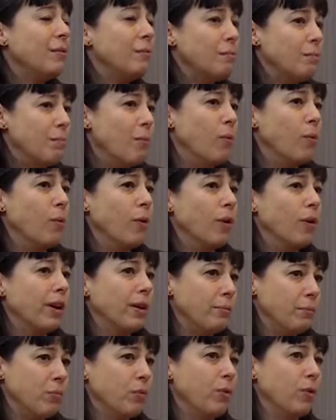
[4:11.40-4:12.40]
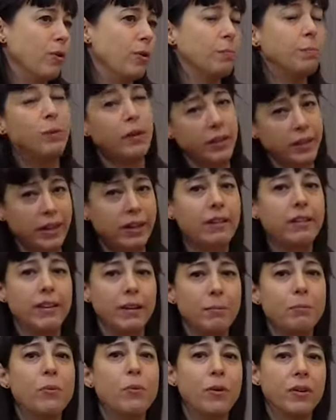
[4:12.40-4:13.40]
more and more politically
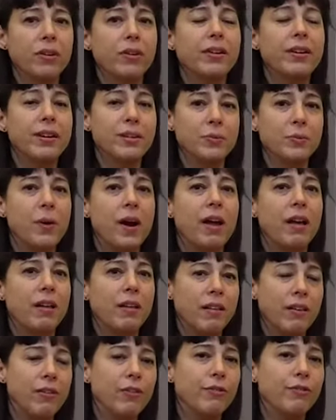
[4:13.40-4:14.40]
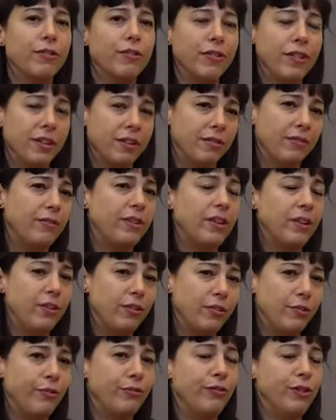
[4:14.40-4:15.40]
important as well over the, you
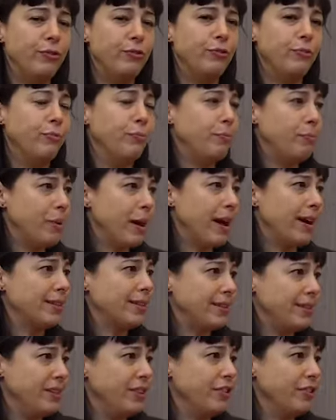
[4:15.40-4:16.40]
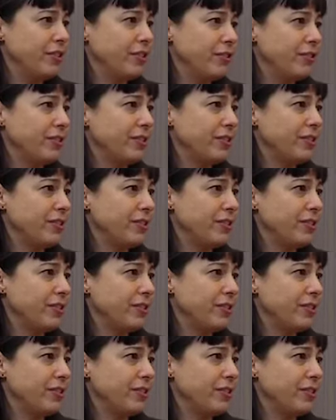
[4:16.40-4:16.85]
know, few past years.